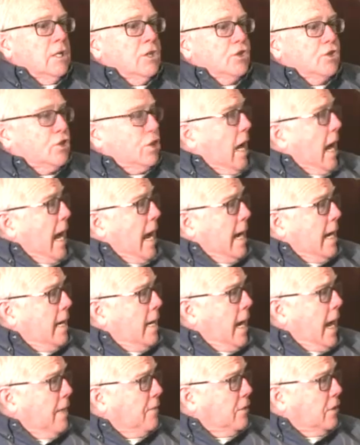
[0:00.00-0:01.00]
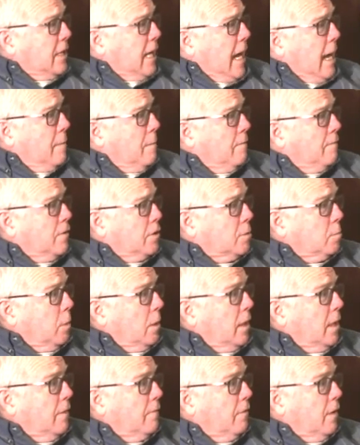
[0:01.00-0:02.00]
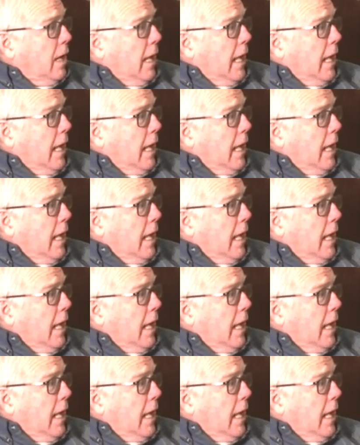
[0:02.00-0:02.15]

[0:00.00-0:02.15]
sign at the time of the splitting of the